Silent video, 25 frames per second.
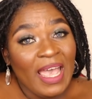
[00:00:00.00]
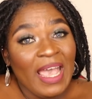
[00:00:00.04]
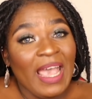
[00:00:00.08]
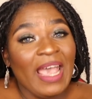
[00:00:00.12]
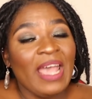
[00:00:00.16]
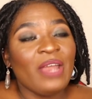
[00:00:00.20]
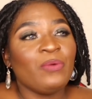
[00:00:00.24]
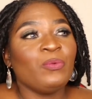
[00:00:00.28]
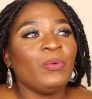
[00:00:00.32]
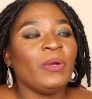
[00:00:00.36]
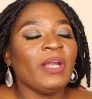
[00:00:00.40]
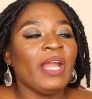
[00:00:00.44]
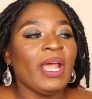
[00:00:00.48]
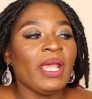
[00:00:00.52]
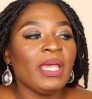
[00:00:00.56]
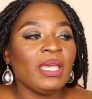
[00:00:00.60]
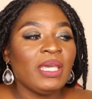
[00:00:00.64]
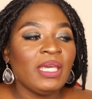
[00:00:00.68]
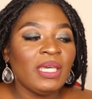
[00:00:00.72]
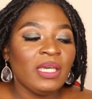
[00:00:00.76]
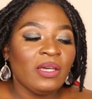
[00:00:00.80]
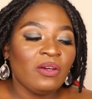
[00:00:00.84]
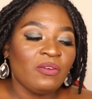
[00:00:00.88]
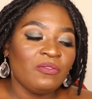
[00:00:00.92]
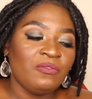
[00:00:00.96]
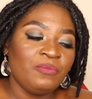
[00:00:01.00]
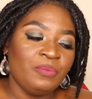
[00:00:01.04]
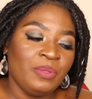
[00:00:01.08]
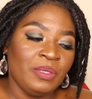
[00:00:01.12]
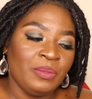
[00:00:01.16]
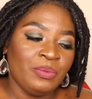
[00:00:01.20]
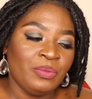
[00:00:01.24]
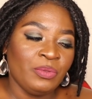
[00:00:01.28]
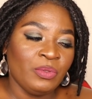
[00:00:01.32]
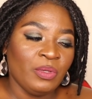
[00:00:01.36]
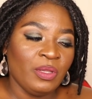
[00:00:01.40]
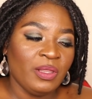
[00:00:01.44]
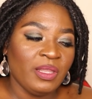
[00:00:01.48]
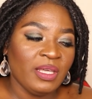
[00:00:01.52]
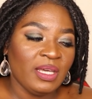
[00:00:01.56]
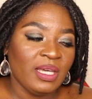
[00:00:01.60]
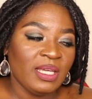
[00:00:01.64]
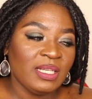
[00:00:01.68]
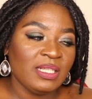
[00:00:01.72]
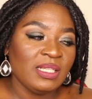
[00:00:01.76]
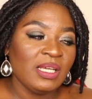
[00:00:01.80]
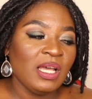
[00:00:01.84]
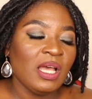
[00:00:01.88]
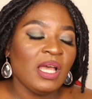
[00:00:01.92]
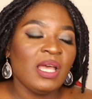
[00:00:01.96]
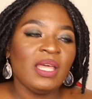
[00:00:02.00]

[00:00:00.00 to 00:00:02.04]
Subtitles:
And when I hear of people that